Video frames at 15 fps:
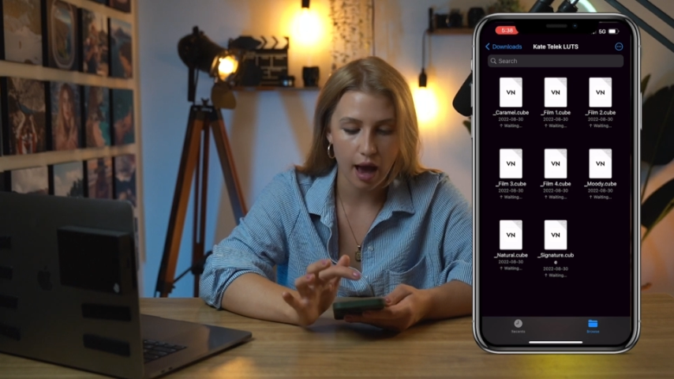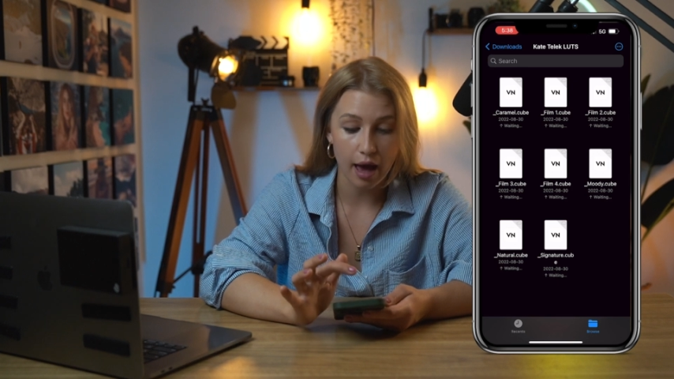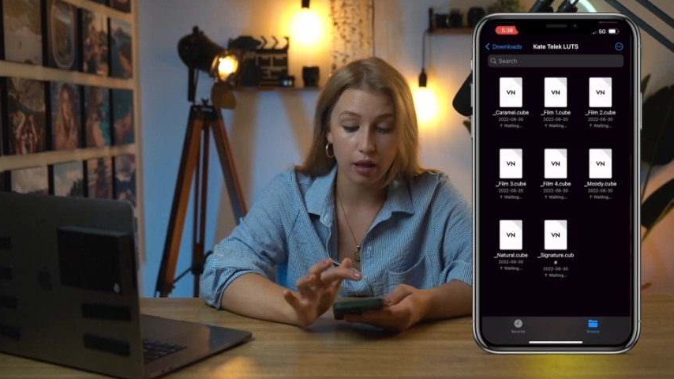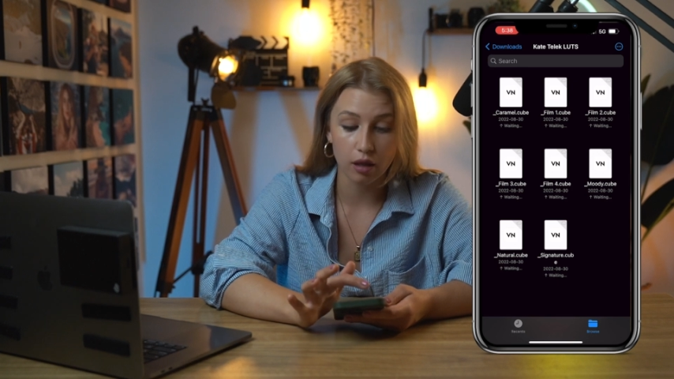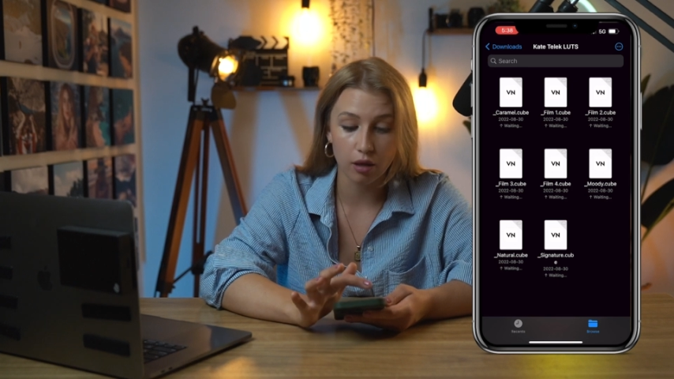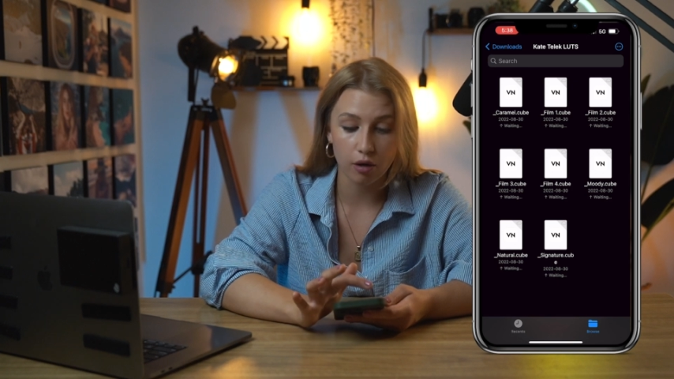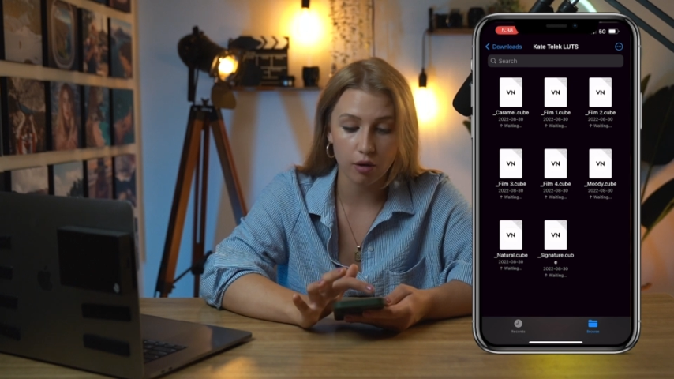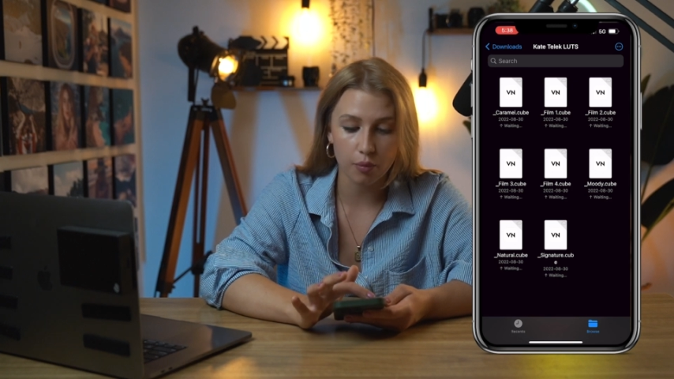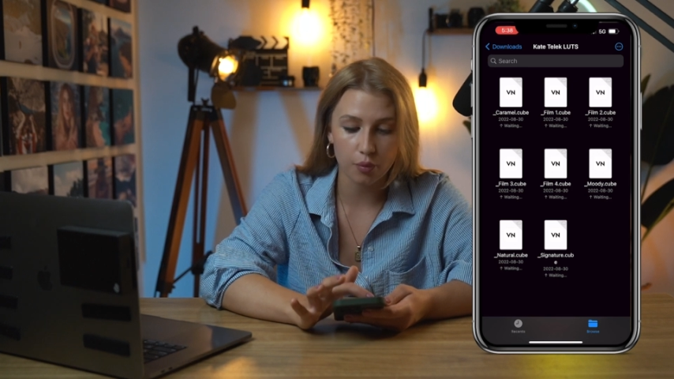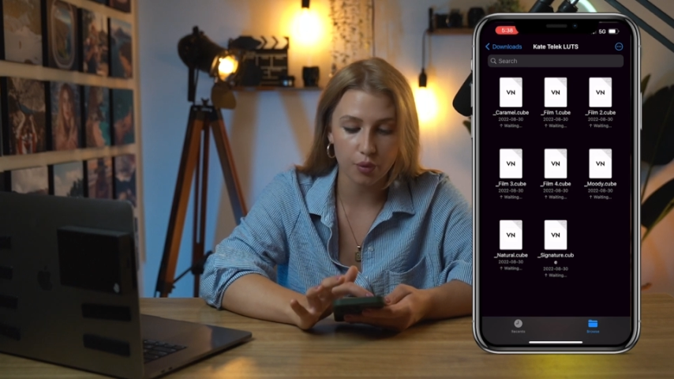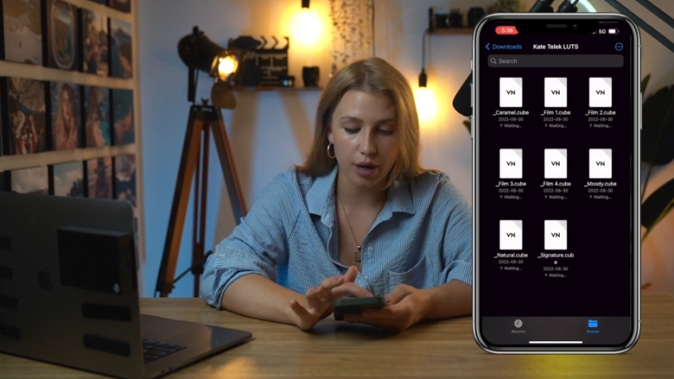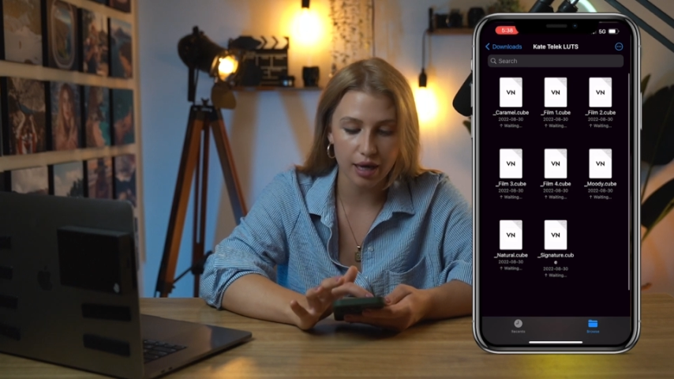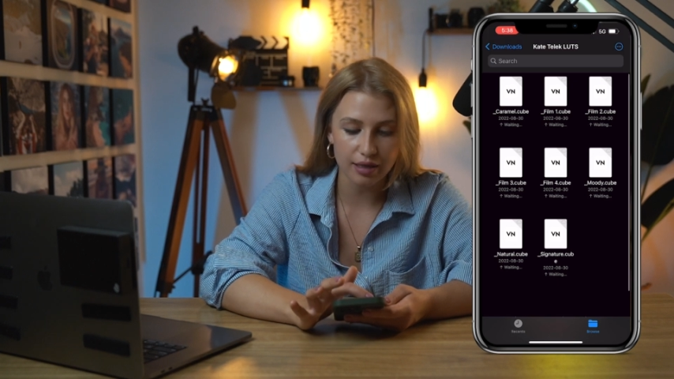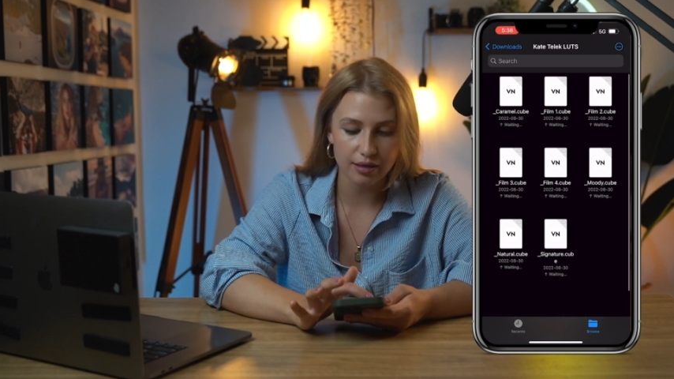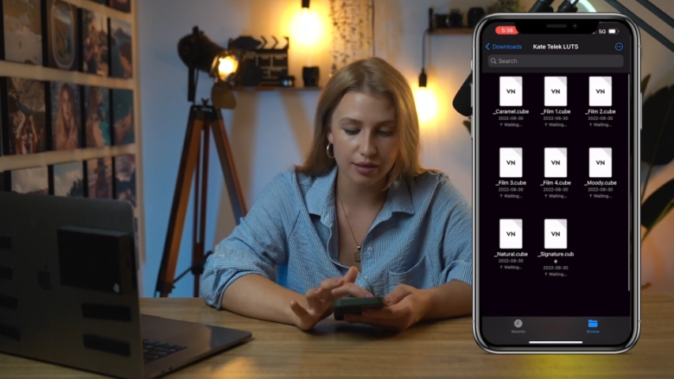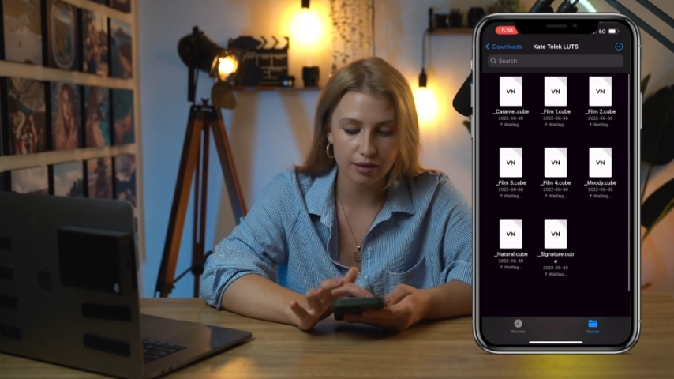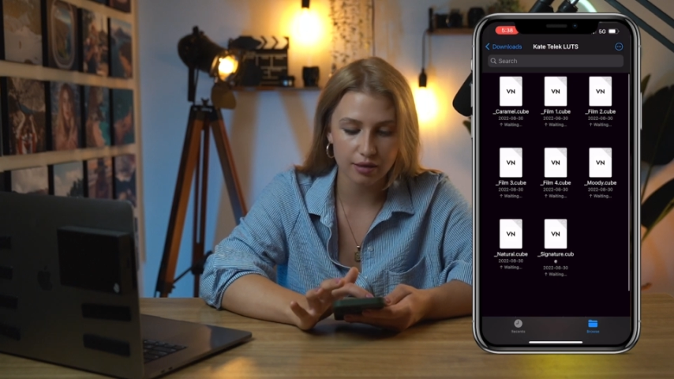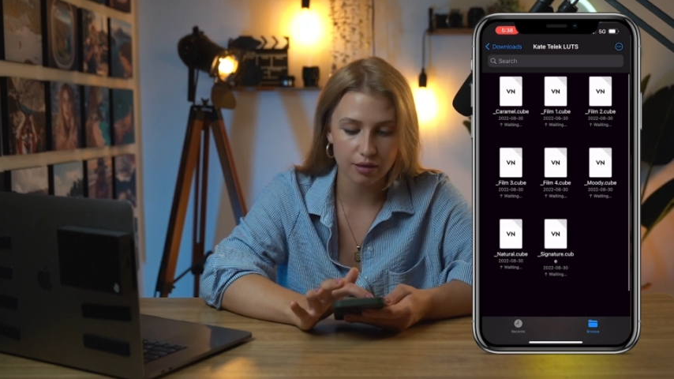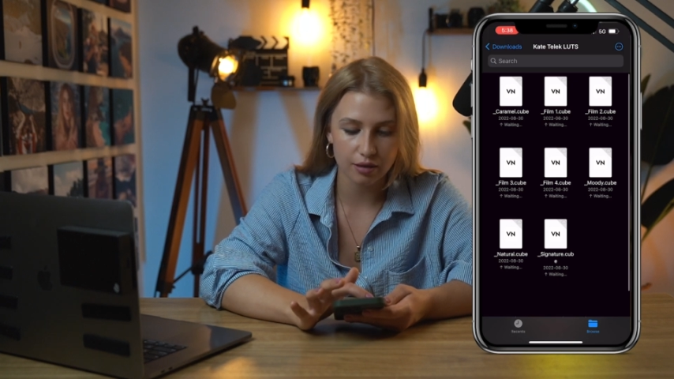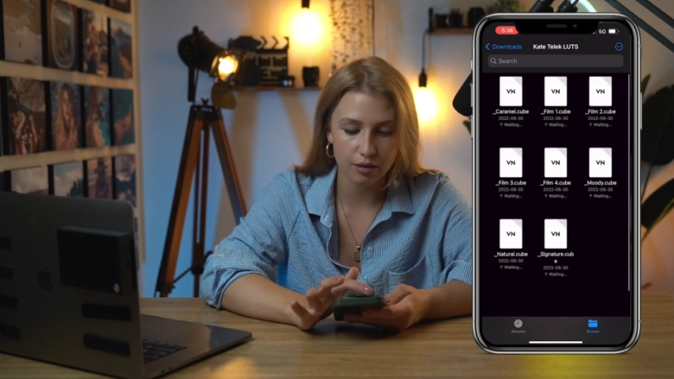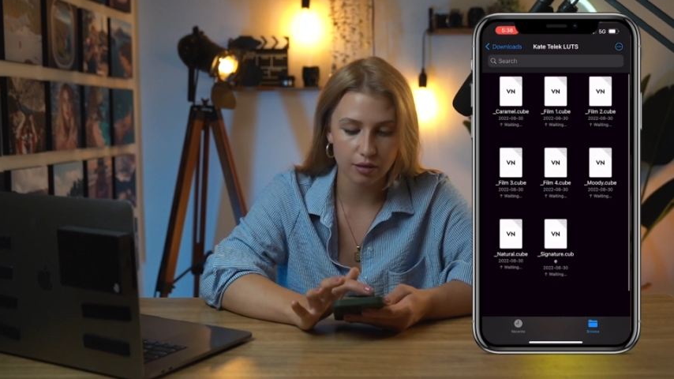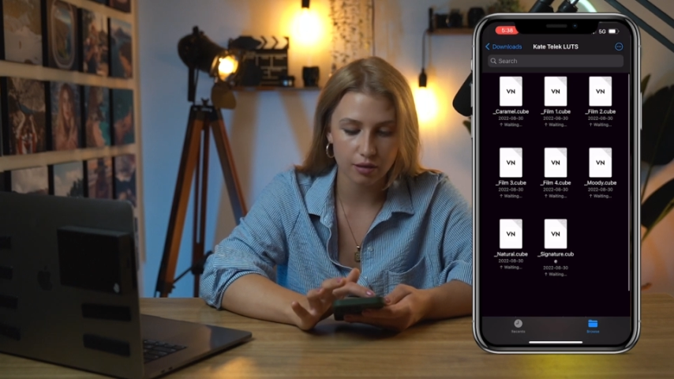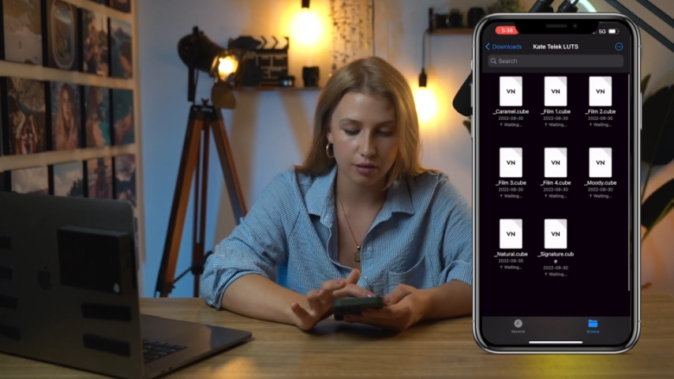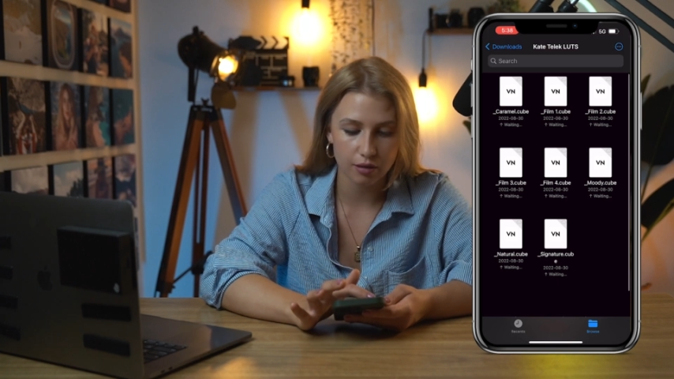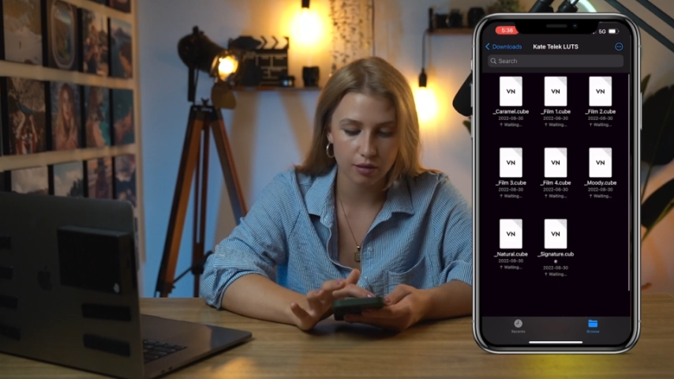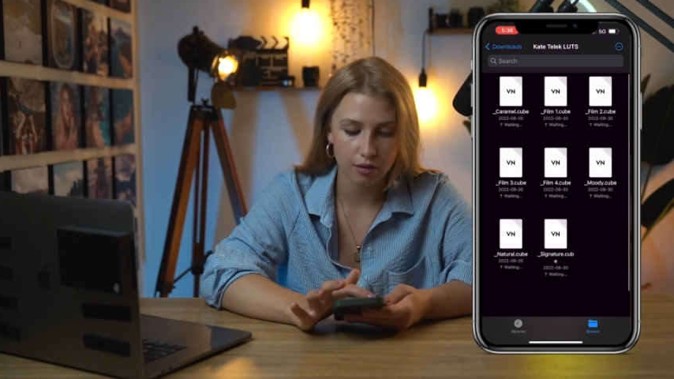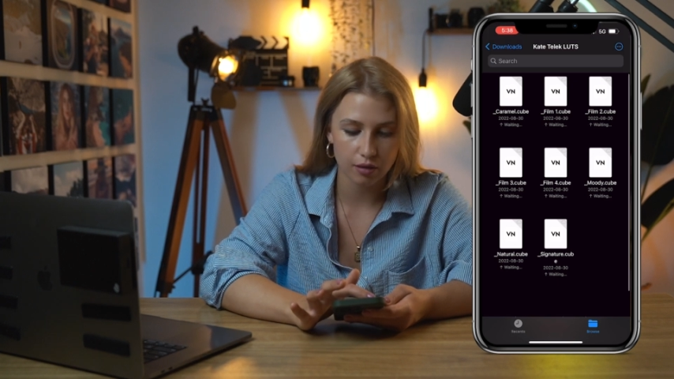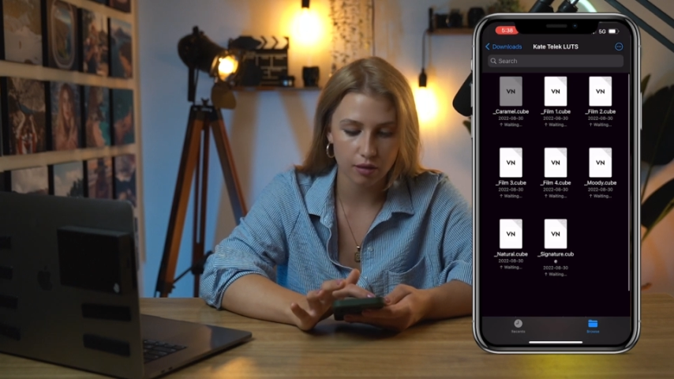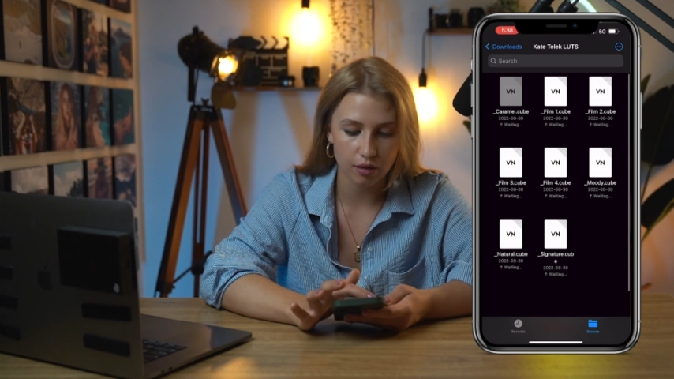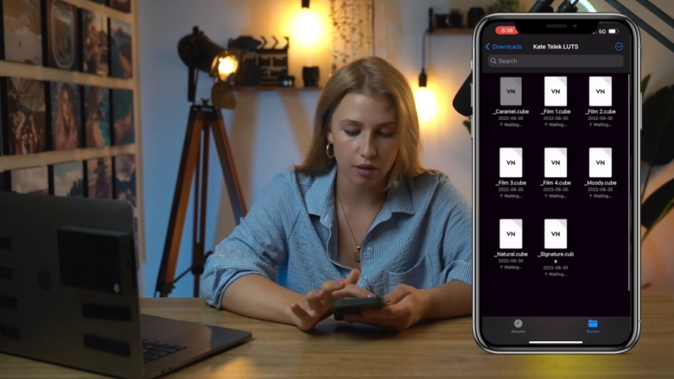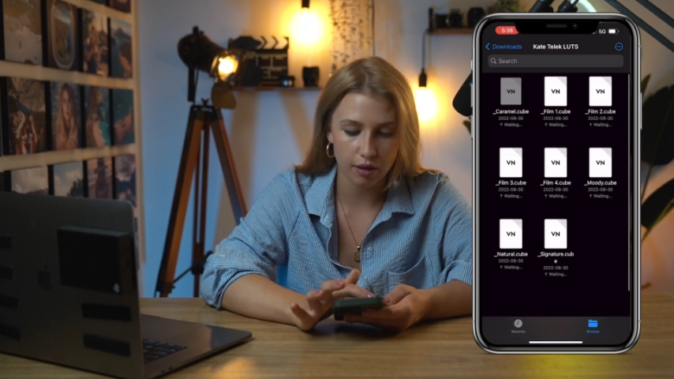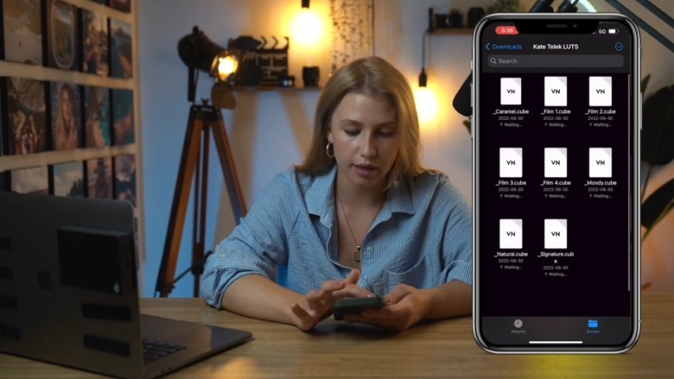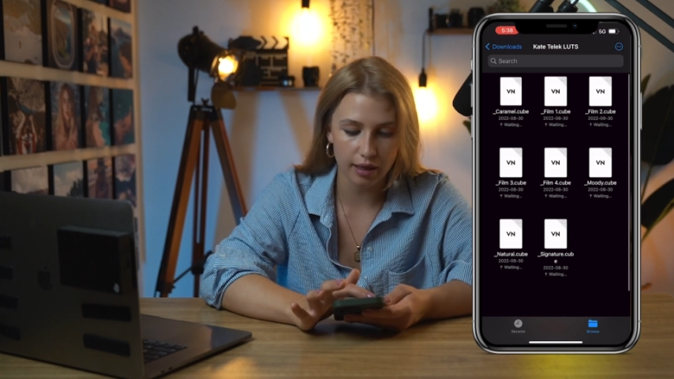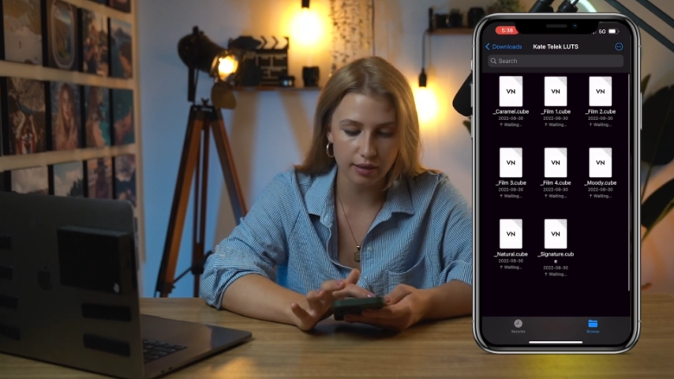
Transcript: A long press on